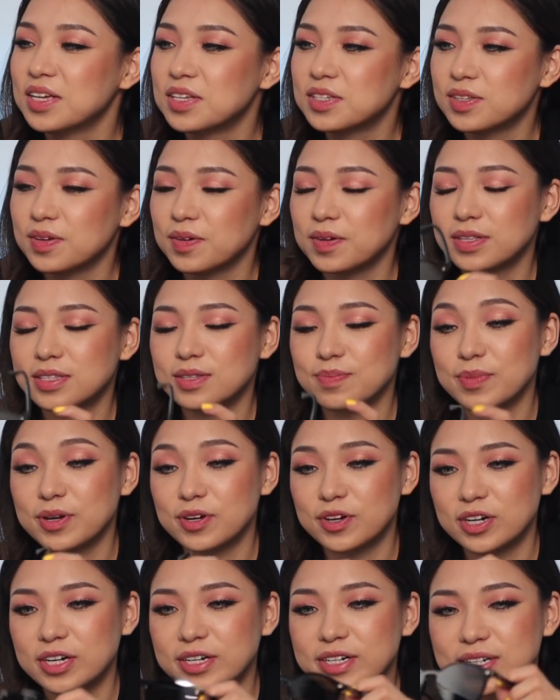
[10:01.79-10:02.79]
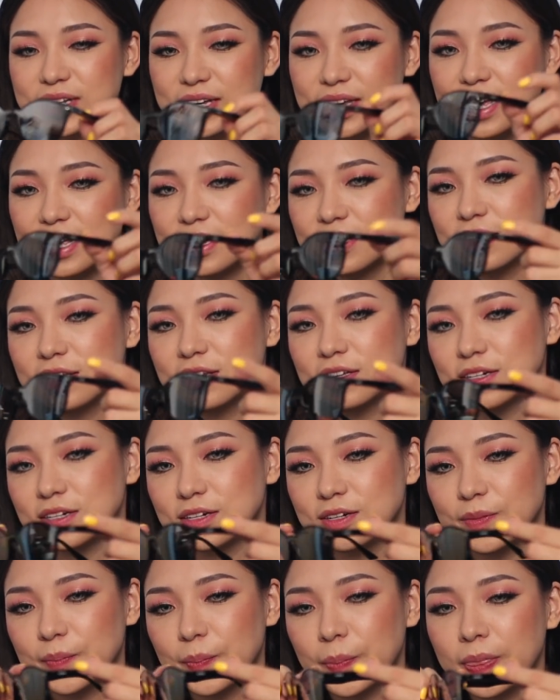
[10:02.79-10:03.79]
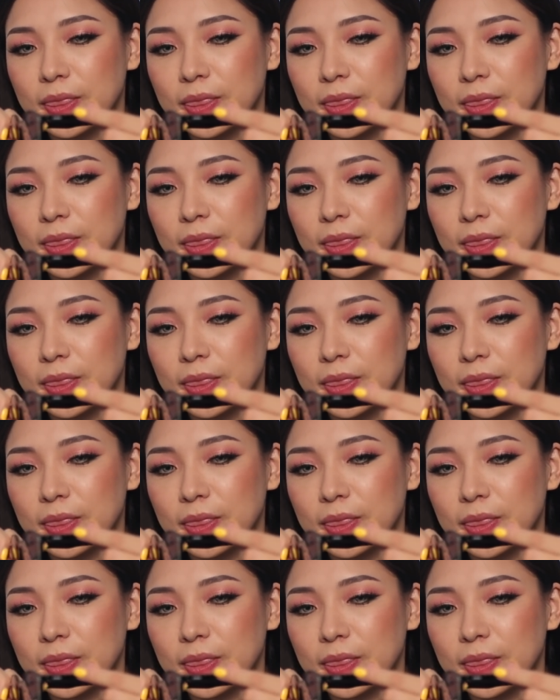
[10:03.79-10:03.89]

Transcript: So it's mirrored. Again, the